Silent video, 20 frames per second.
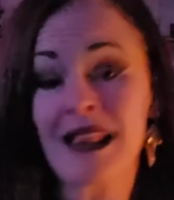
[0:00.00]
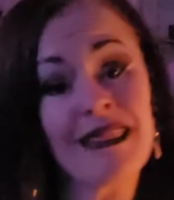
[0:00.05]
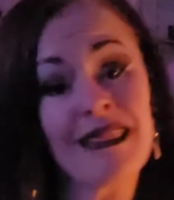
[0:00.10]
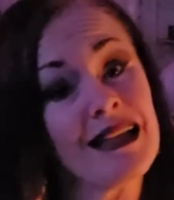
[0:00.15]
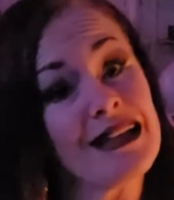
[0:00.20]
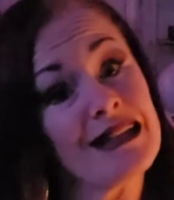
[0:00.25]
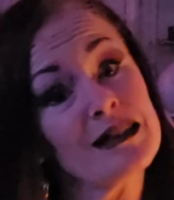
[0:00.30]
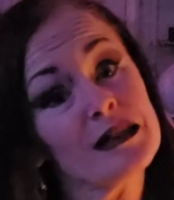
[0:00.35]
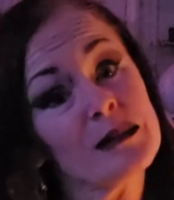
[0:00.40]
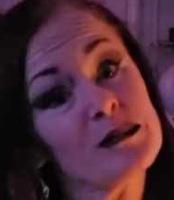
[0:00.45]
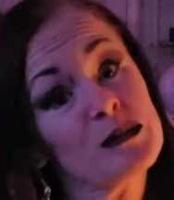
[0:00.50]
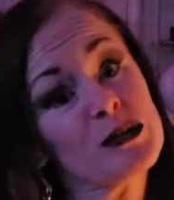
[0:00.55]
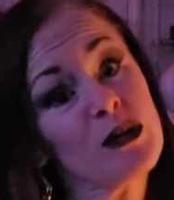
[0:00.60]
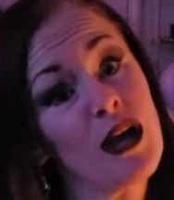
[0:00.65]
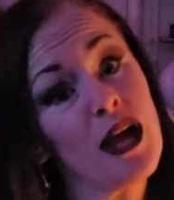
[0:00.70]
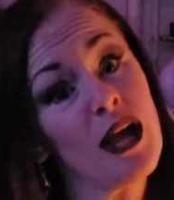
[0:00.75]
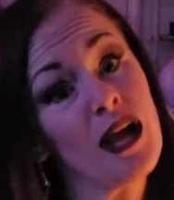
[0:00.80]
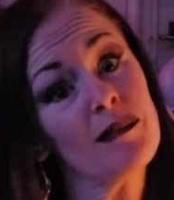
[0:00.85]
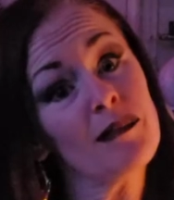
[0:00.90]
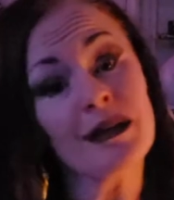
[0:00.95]
Like and
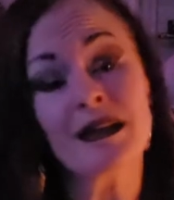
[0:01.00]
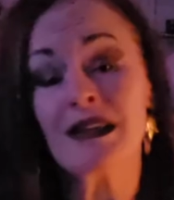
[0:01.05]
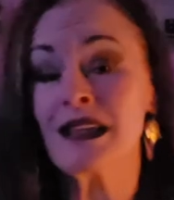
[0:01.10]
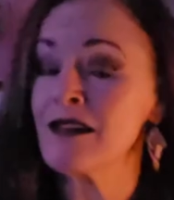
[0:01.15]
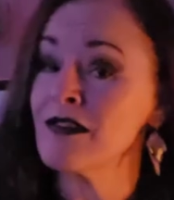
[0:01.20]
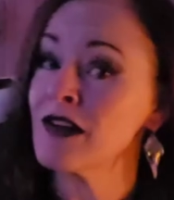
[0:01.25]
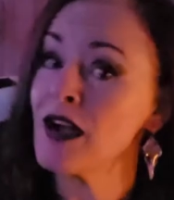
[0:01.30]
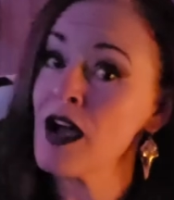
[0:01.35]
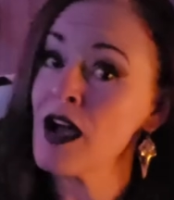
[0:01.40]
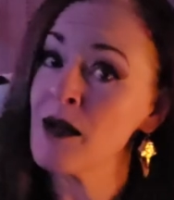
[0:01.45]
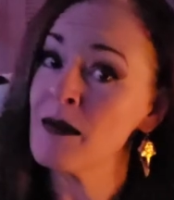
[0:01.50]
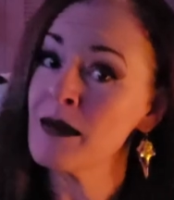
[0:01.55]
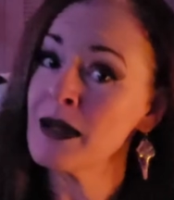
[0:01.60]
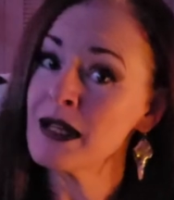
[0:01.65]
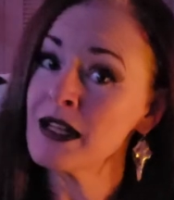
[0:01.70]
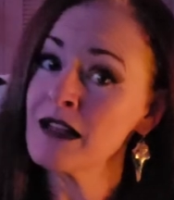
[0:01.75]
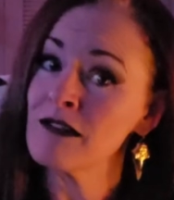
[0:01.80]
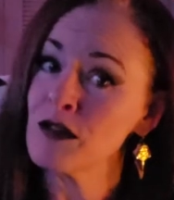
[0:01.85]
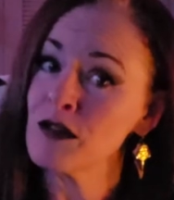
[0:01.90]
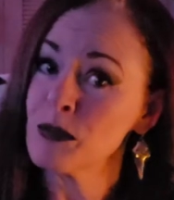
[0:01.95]
subscribe. Leave a
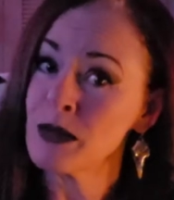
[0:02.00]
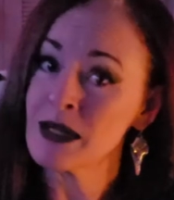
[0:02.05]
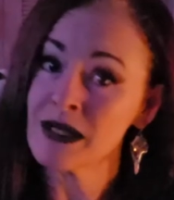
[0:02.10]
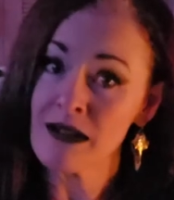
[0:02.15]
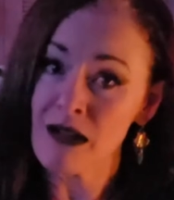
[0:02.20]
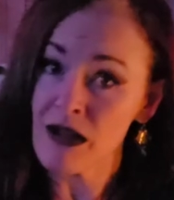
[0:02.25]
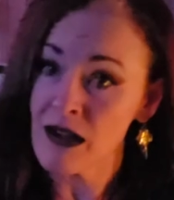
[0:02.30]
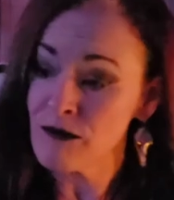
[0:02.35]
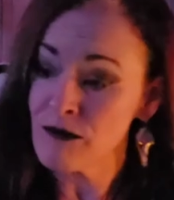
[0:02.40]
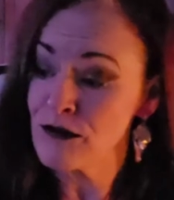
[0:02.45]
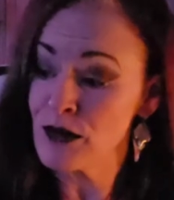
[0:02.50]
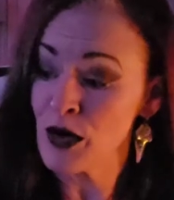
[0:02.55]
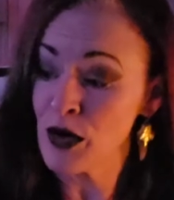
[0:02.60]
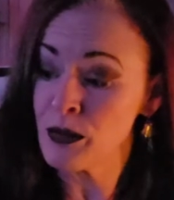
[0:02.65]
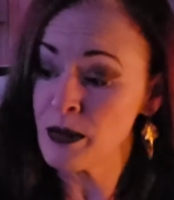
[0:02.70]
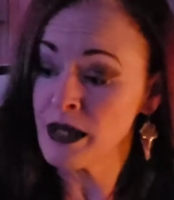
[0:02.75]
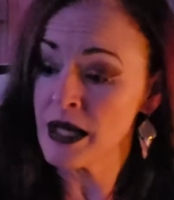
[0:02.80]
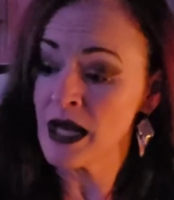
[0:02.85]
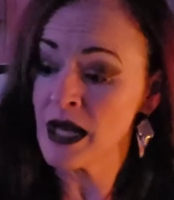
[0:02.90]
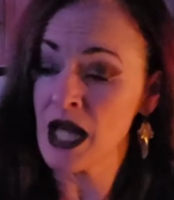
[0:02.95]
comment if you've been to
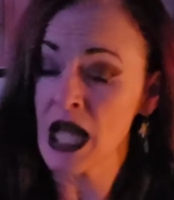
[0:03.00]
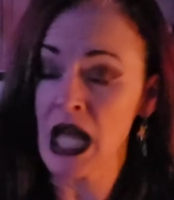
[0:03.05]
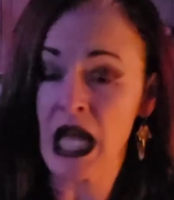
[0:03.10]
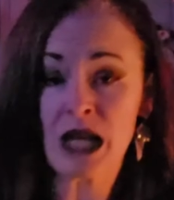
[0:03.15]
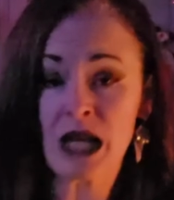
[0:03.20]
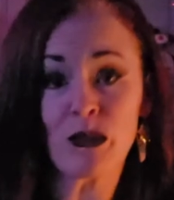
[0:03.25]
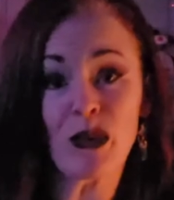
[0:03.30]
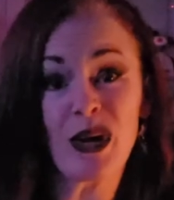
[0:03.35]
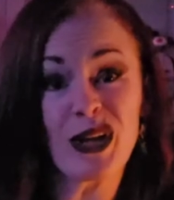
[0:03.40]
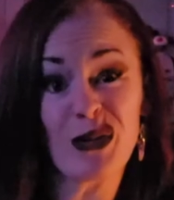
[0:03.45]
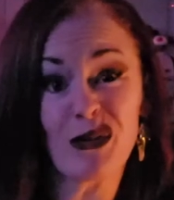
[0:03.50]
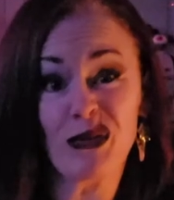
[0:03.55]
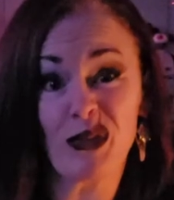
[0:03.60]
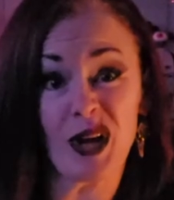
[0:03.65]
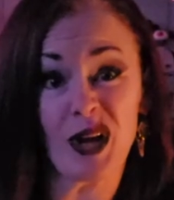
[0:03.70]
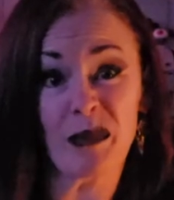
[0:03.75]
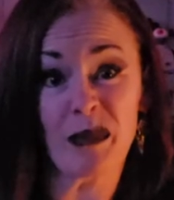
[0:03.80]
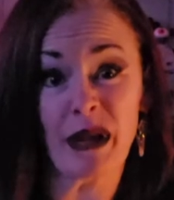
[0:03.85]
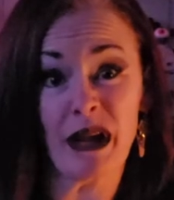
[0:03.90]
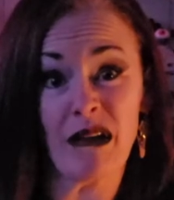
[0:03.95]
Phobia and what you
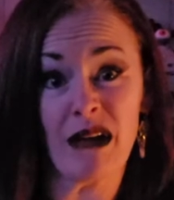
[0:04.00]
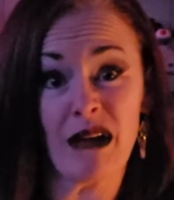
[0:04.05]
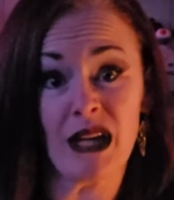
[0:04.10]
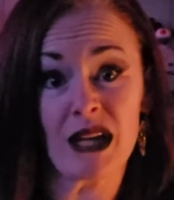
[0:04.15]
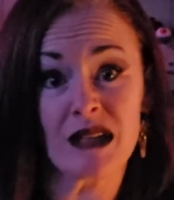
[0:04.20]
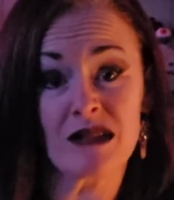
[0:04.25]
thought about it.